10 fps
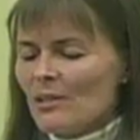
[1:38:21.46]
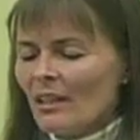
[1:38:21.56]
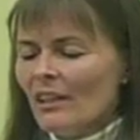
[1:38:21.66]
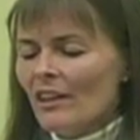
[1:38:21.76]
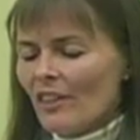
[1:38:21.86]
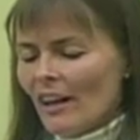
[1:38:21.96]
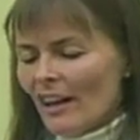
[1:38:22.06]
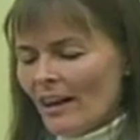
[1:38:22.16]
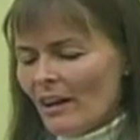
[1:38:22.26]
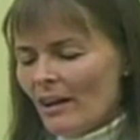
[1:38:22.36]
a
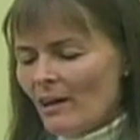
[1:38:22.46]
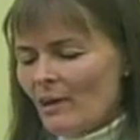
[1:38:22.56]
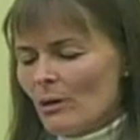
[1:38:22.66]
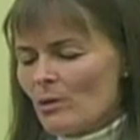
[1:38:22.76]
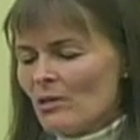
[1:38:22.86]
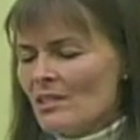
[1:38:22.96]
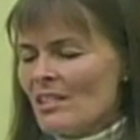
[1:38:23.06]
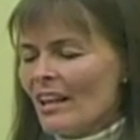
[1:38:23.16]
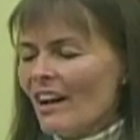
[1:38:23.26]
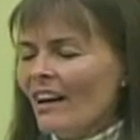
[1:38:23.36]
thousand
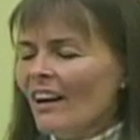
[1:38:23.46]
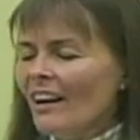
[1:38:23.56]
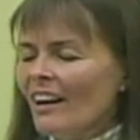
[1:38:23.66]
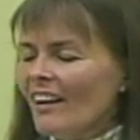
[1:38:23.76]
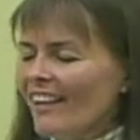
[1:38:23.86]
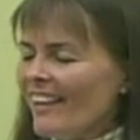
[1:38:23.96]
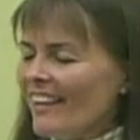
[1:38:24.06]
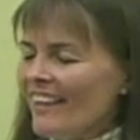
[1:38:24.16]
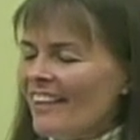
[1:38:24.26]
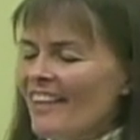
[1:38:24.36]

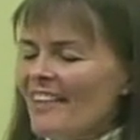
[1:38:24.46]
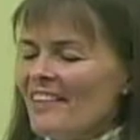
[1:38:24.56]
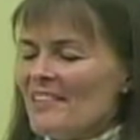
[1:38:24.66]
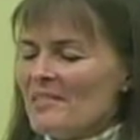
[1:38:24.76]
times,